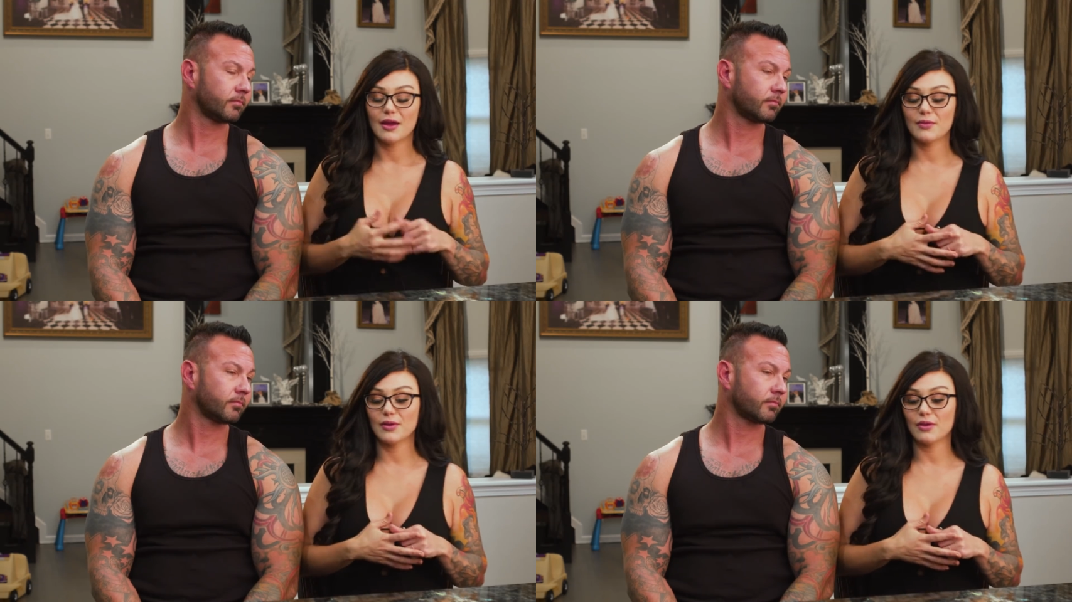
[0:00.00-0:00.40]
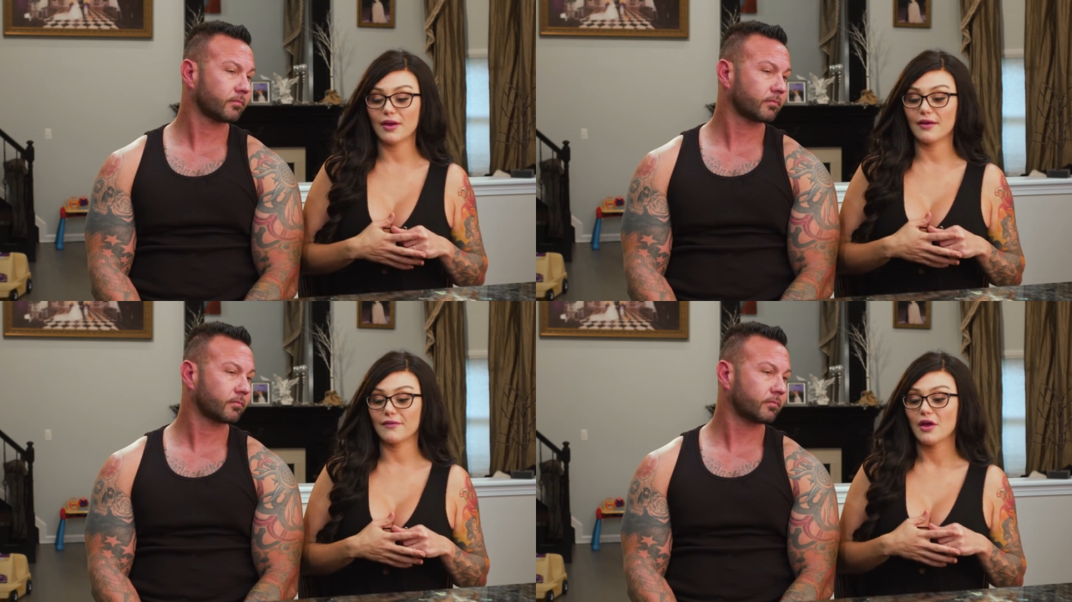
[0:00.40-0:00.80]
Speaker 1: and we will
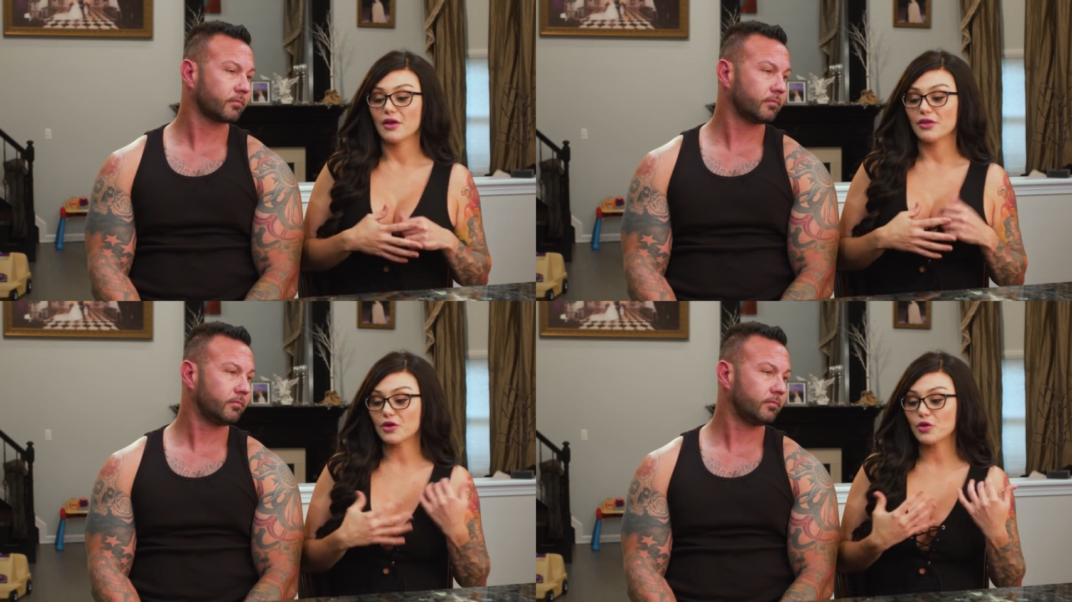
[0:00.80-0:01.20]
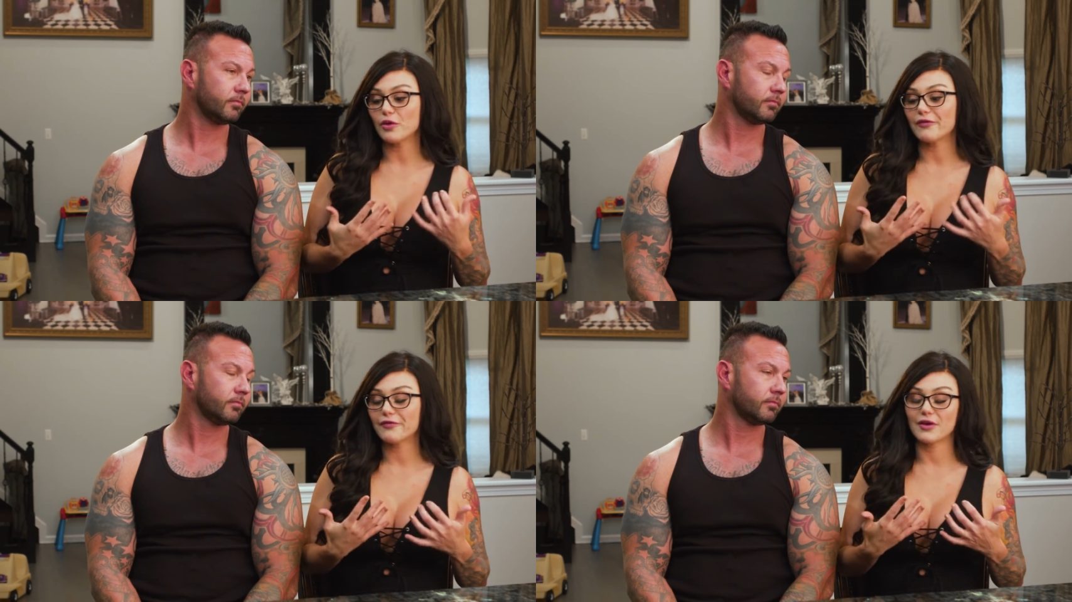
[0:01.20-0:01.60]
have the
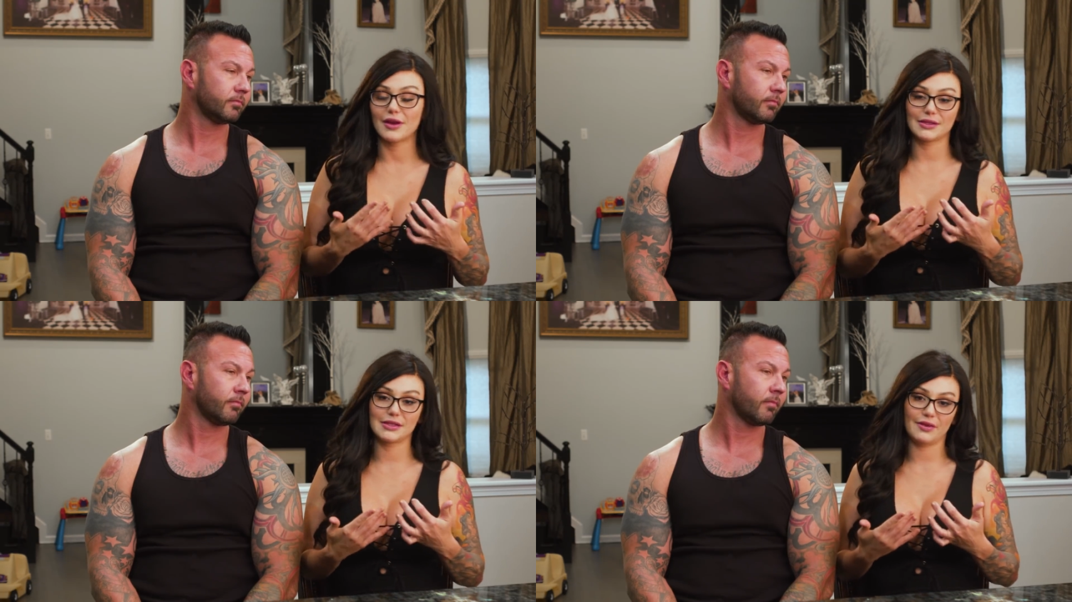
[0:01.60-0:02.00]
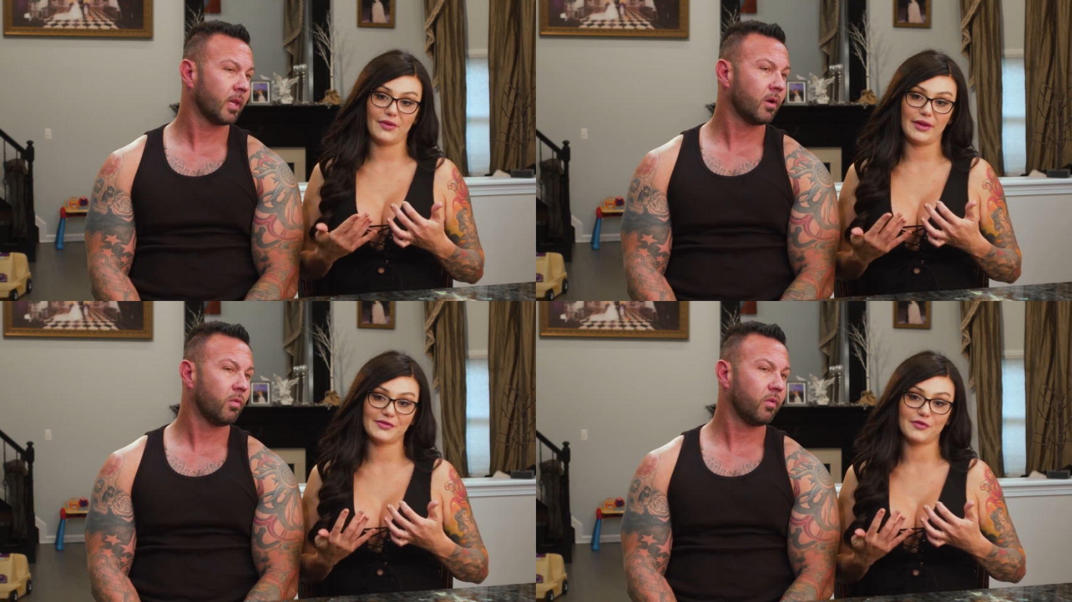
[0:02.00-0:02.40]
cool fun
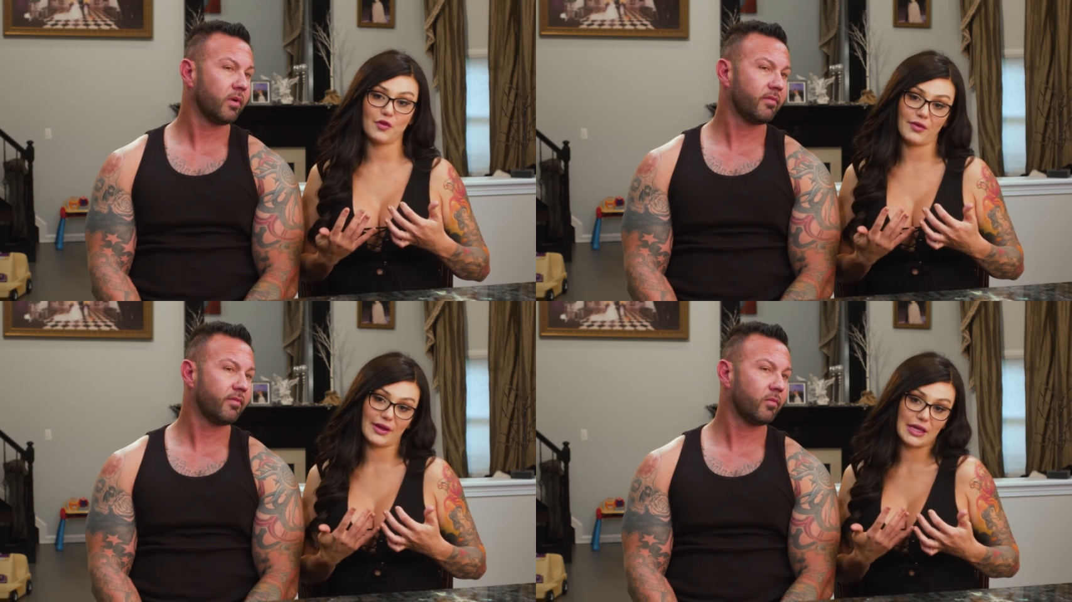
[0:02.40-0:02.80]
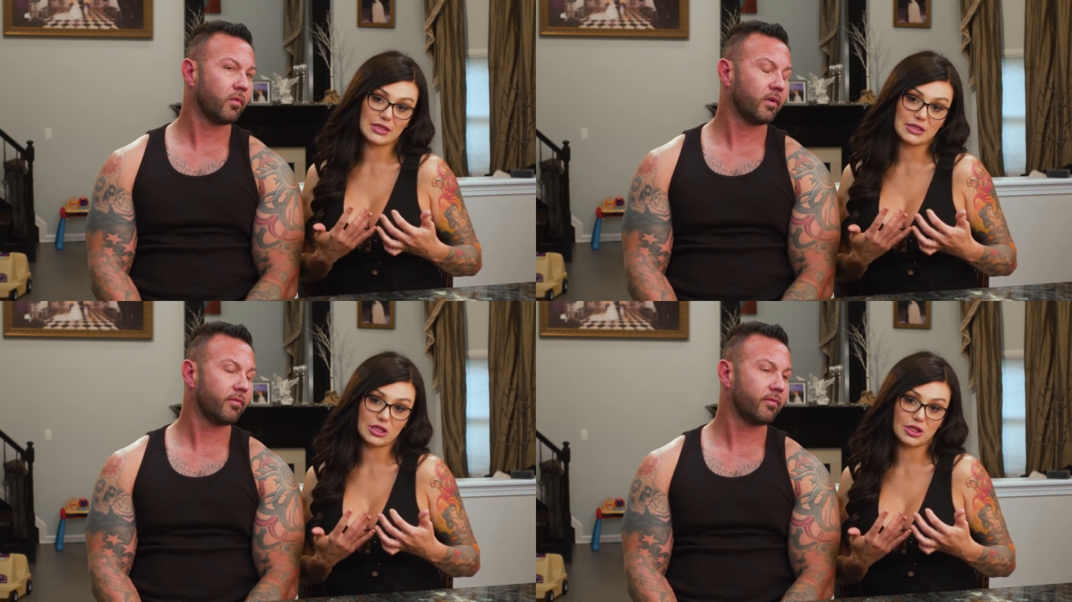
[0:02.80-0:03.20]
activities
Speaker 2: for all the kids to
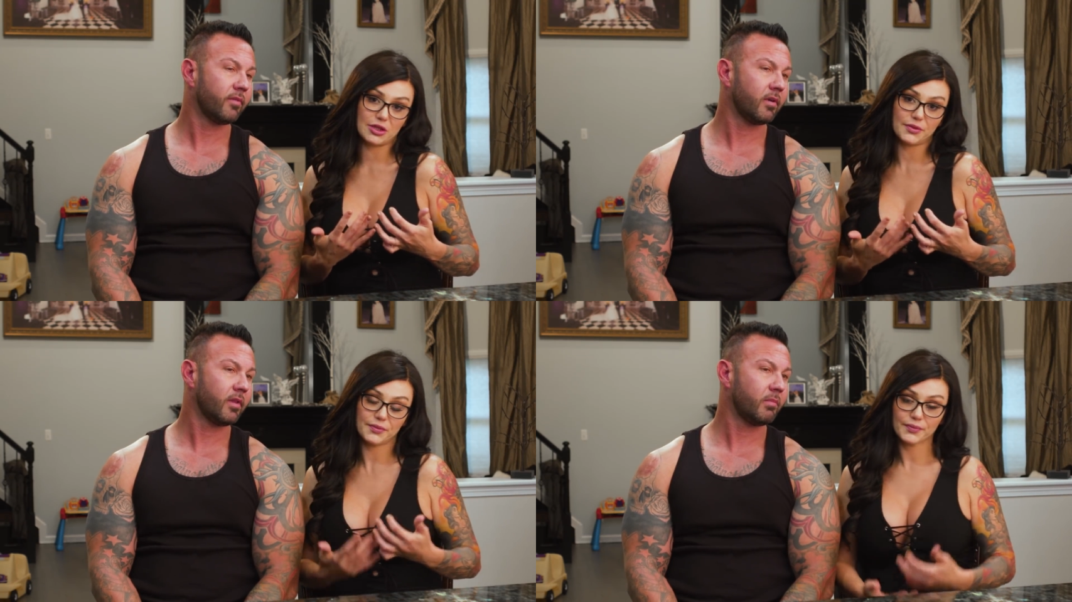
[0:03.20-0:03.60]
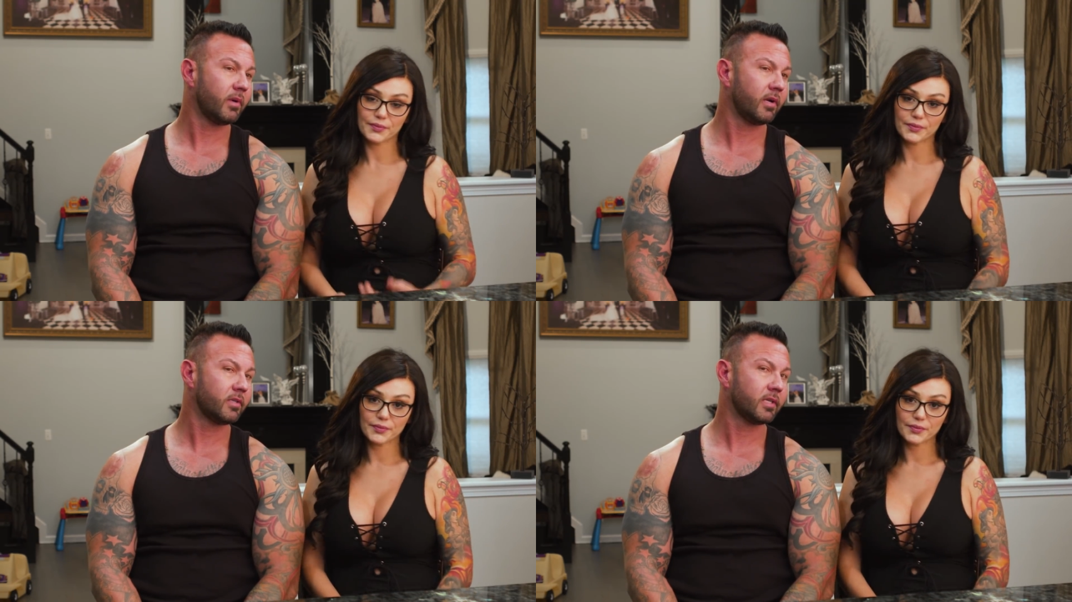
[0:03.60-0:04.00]
do. What if other
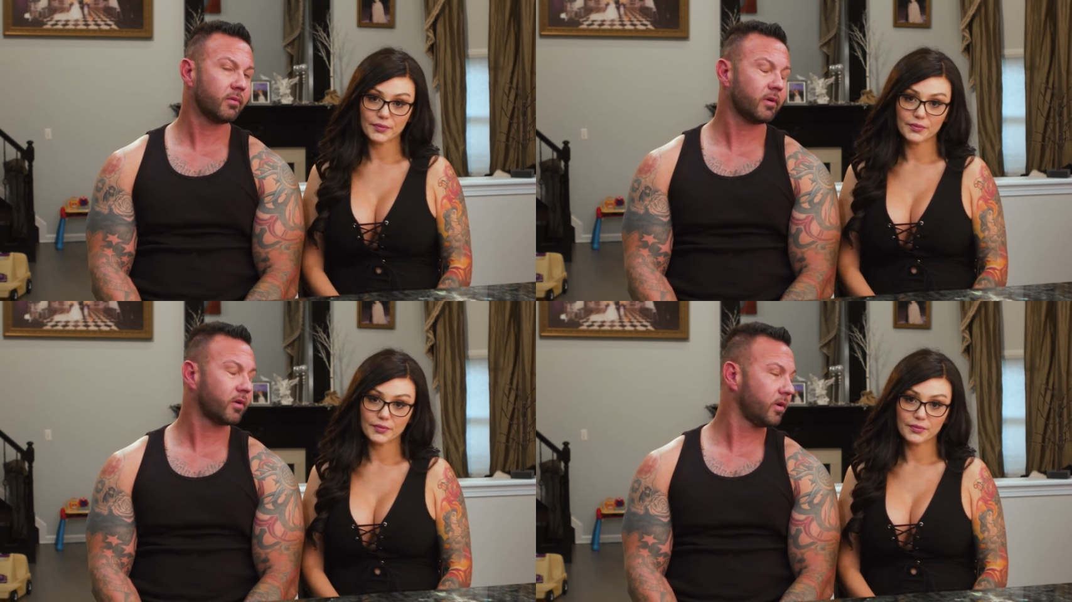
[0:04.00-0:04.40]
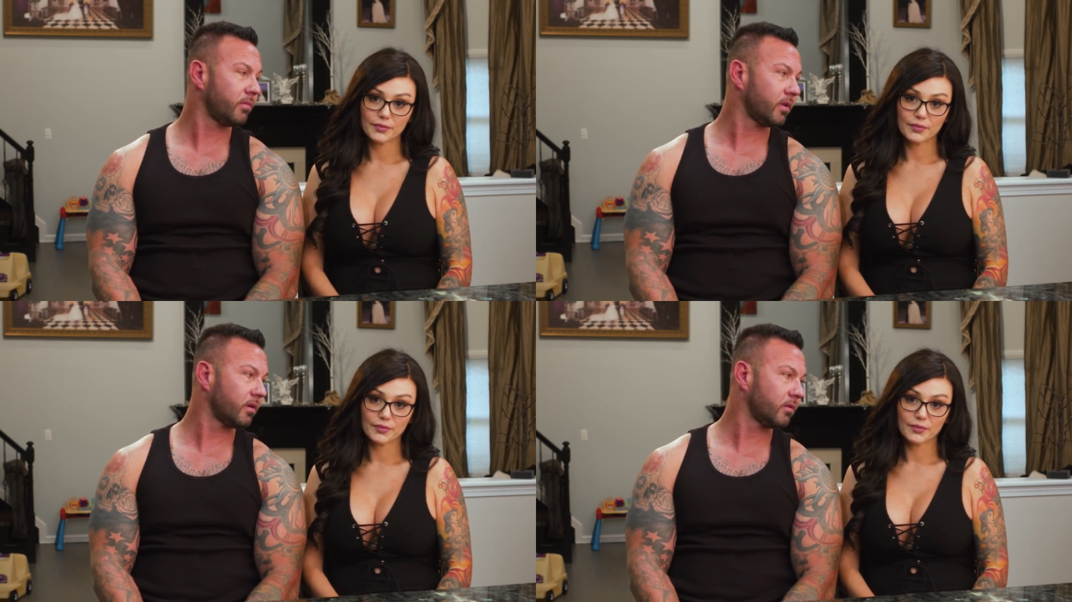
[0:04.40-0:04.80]
parents think we're
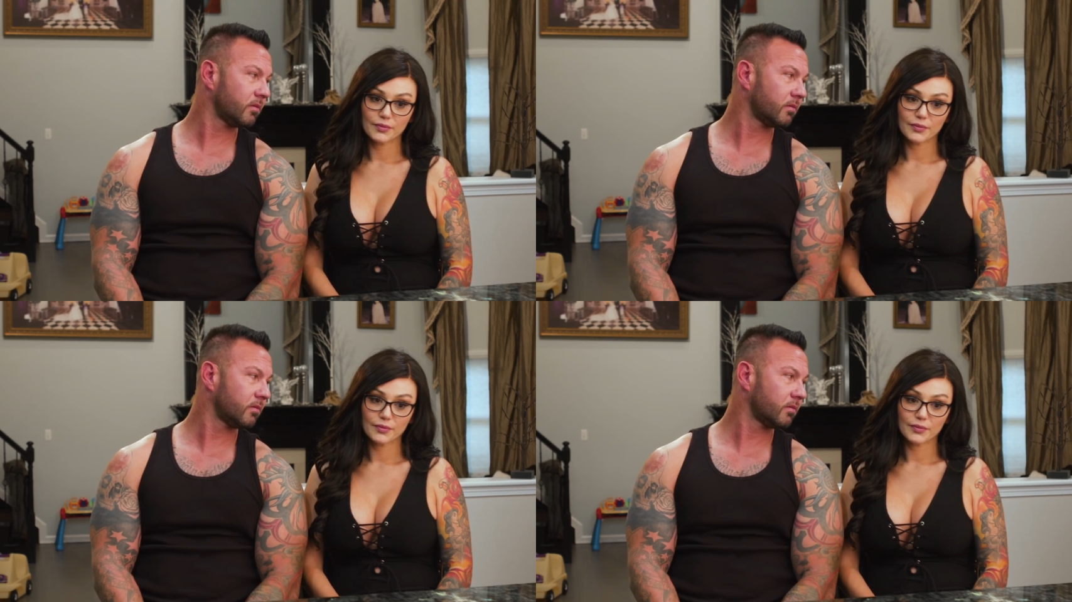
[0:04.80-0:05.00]
creepy though?